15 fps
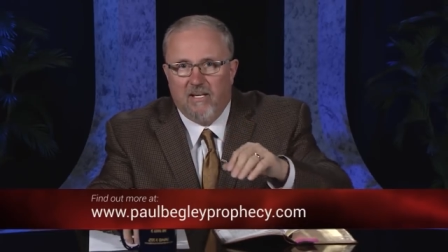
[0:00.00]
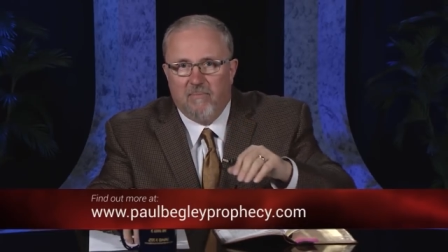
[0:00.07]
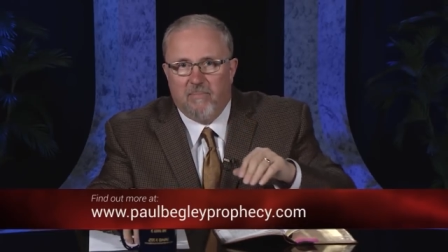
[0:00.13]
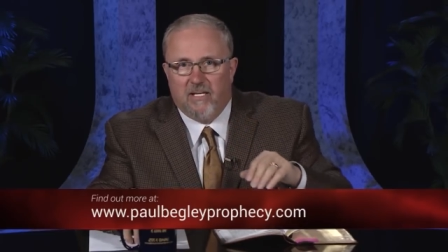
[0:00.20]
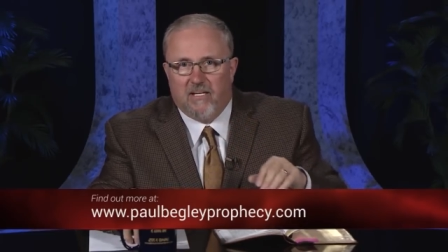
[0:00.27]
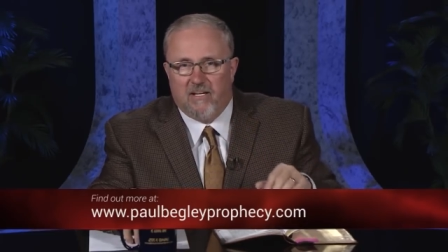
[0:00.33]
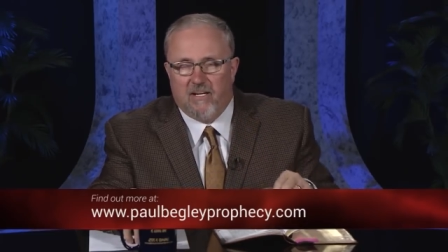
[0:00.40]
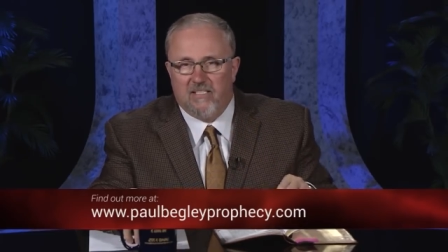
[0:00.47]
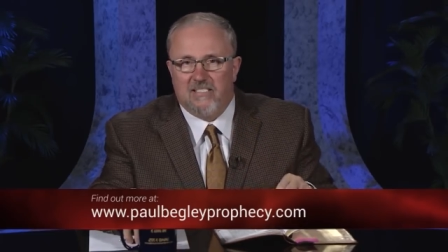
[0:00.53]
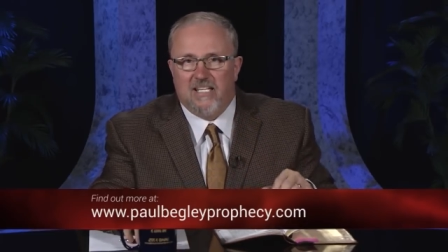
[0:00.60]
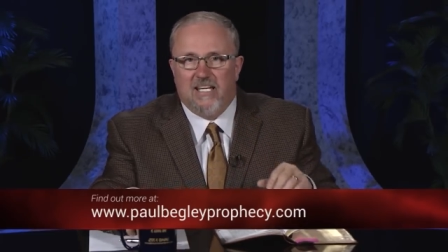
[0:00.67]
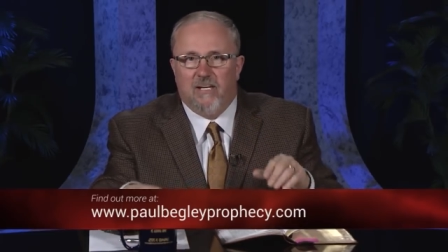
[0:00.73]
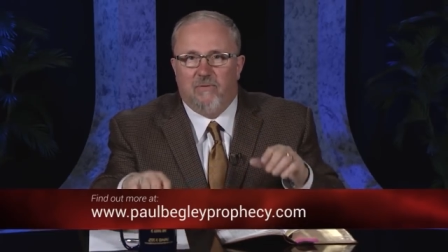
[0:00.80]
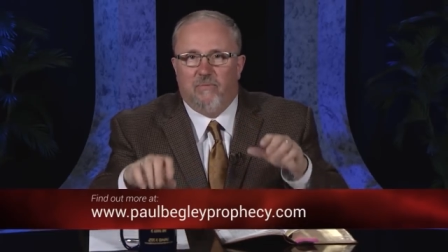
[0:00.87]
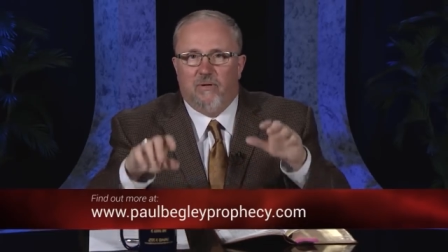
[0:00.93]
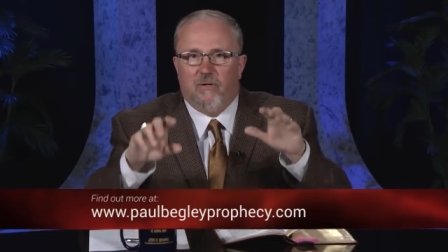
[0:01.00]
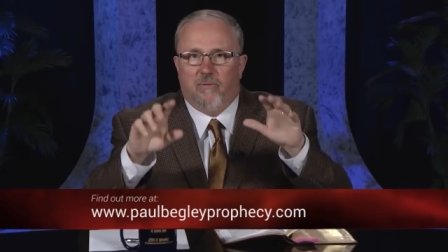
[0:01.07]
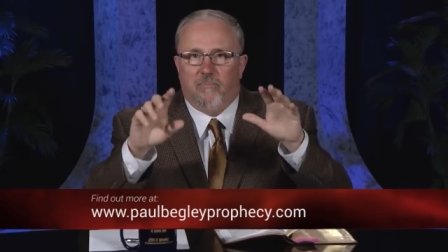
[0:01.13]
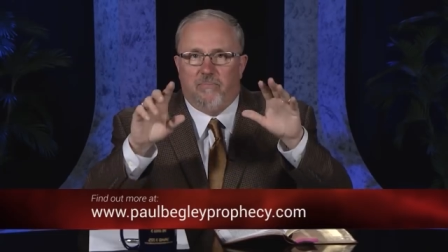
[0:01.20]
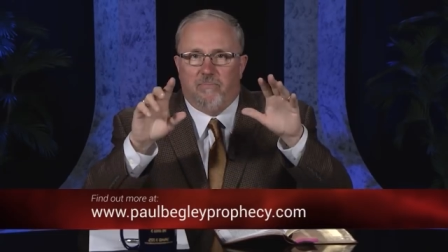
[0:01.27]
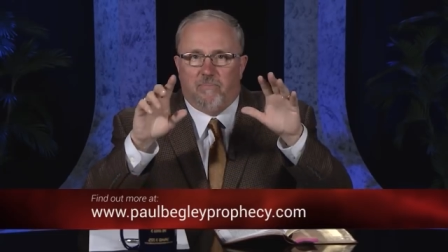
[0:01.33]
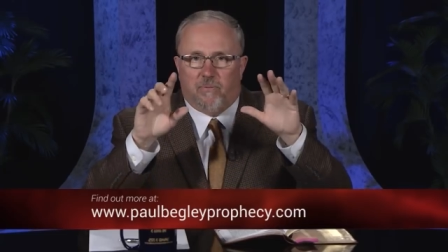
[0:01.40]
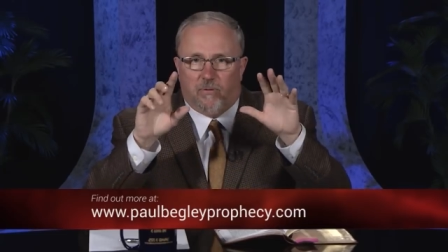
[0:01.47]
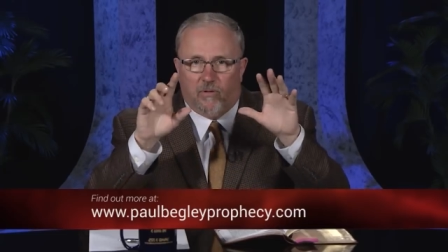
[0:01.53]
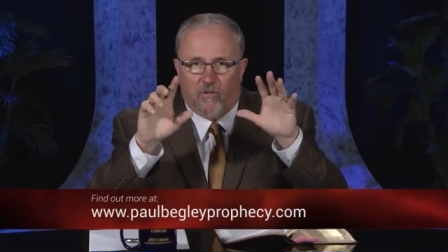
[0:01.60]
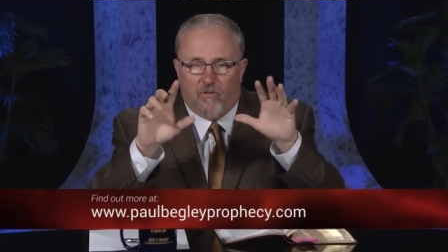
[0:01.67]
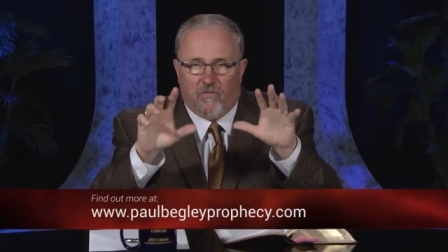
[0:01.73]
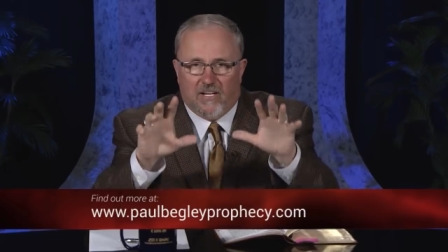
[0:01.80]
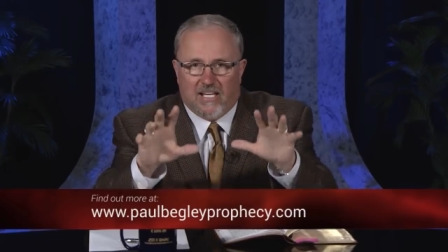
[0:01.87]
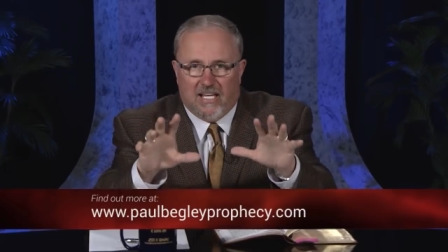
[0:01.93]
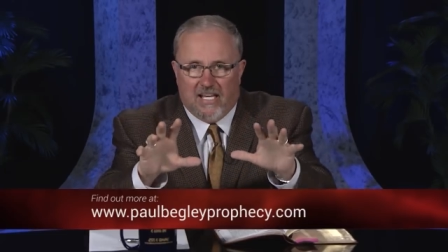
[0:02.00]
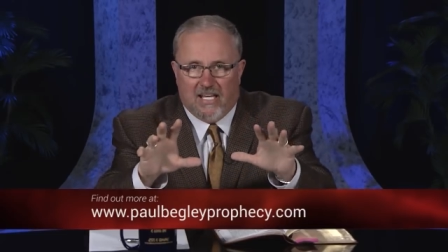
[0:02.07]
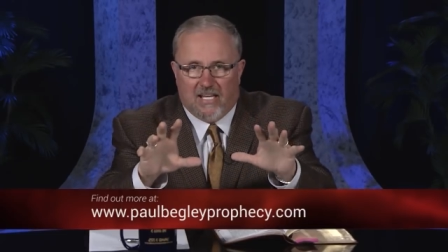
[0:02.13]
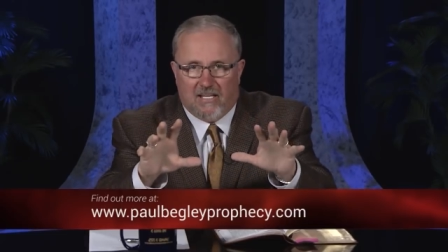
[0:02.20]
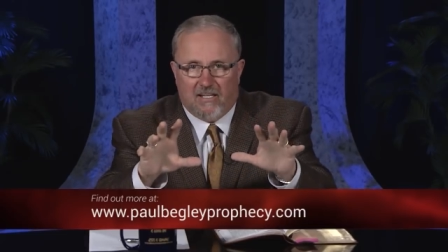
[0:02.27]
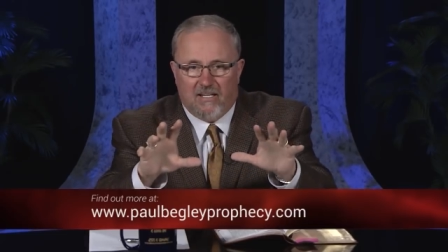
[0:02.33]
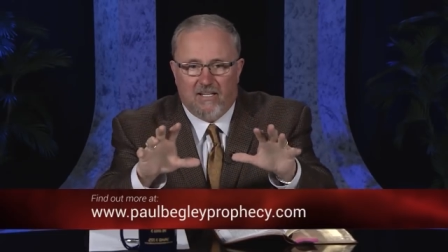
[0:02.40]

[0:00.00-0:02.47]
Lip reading: because it will prove again